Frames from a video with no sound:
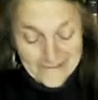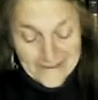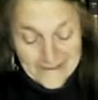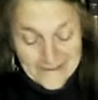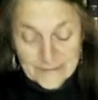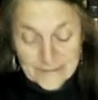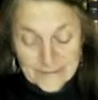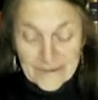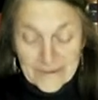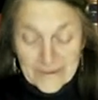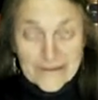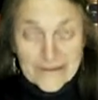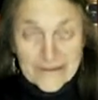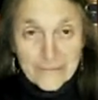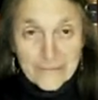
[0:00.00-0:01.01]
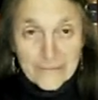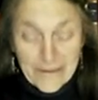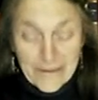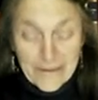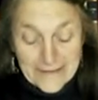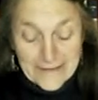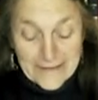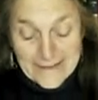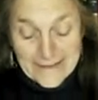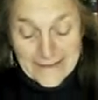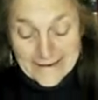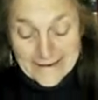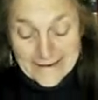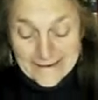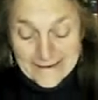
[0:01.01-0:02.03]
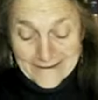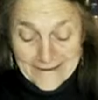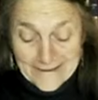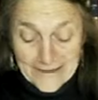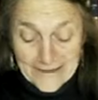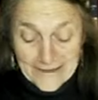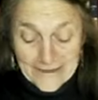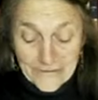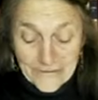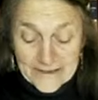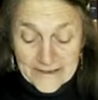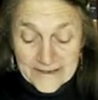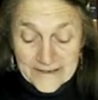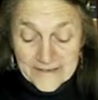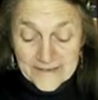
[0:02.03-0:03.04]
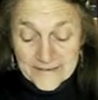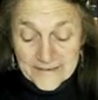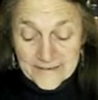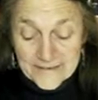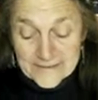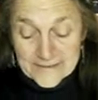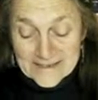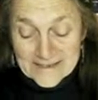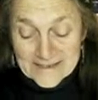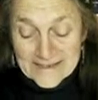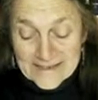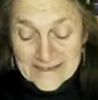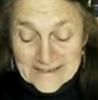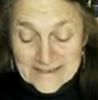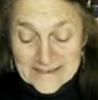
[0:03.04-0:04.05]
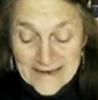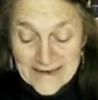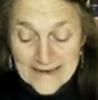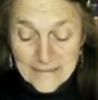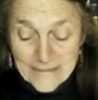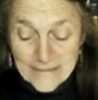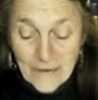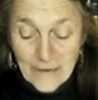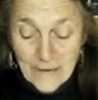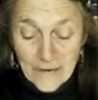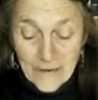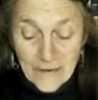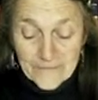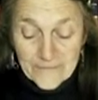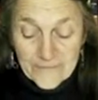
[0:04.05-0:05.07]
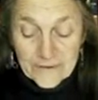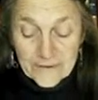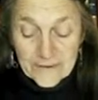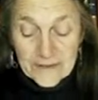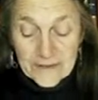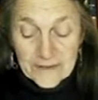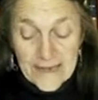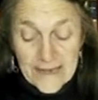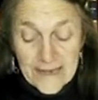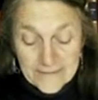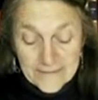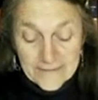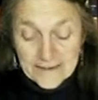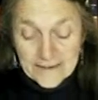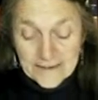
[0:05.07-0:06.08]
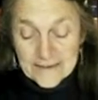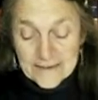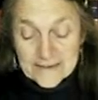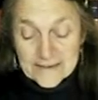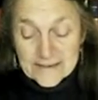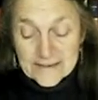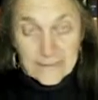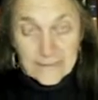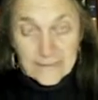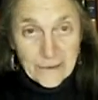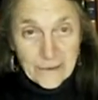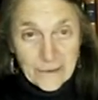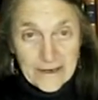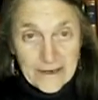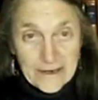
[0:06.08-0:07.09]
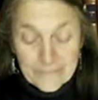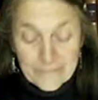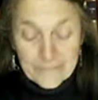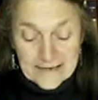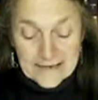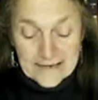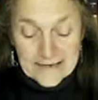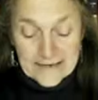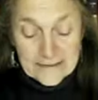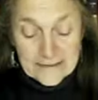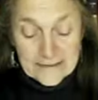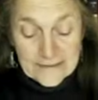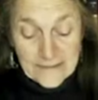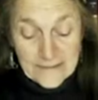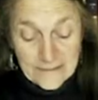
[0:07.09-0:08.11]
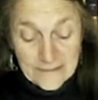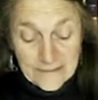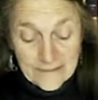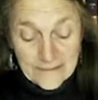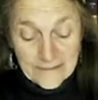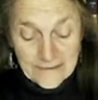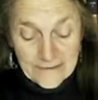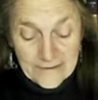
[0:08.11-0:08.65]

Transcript: It's political propaganda. The only difference was that this time the powerful claimed to support and protect the people,